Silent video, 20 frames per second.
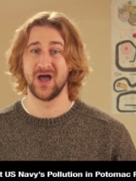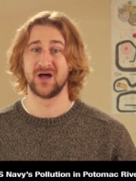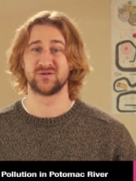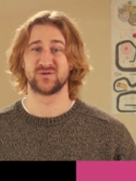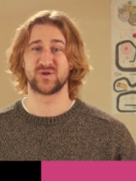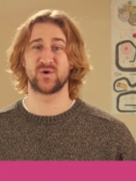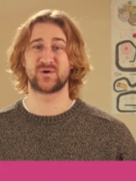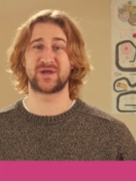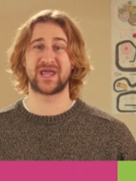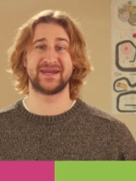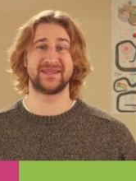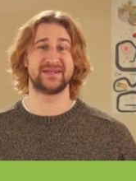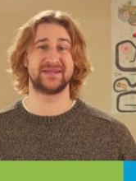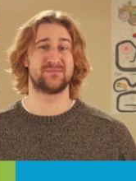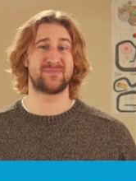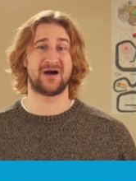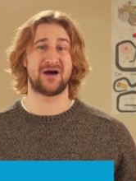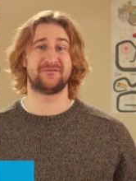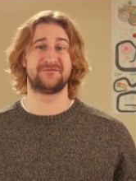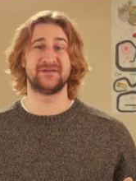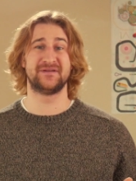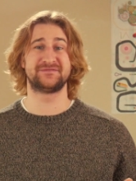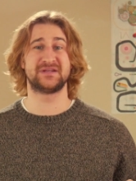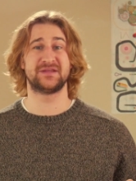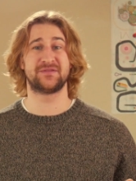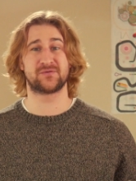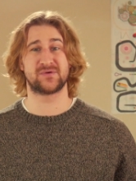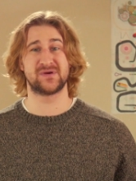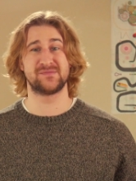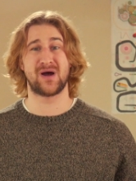Located about
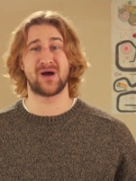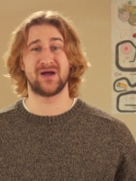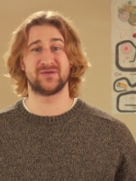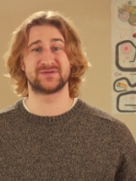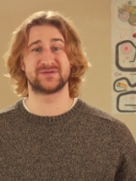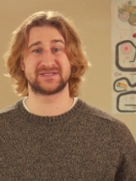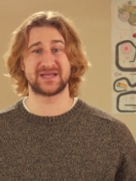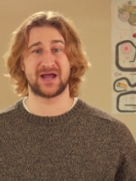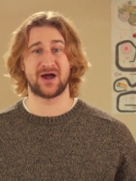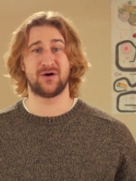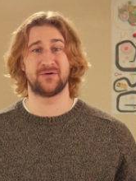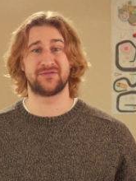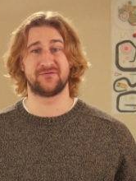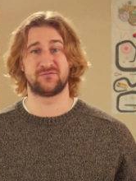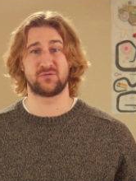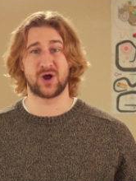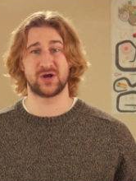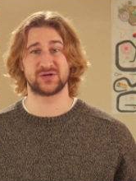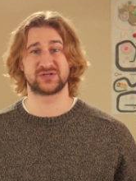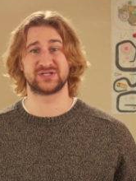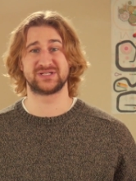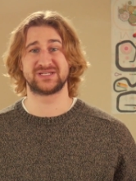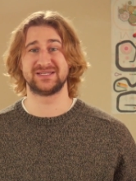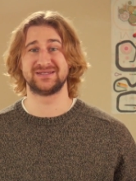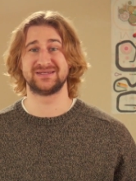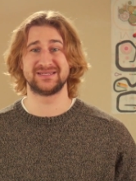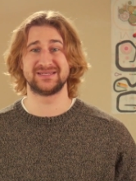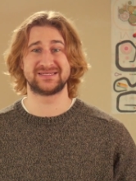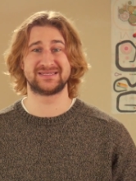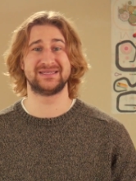53 miles south of Washington,
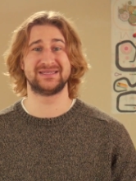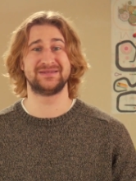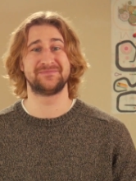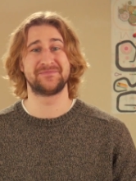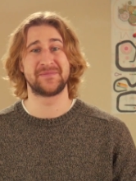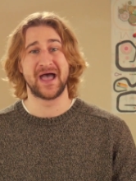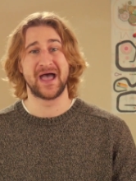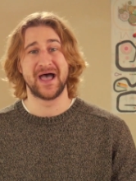D.C.,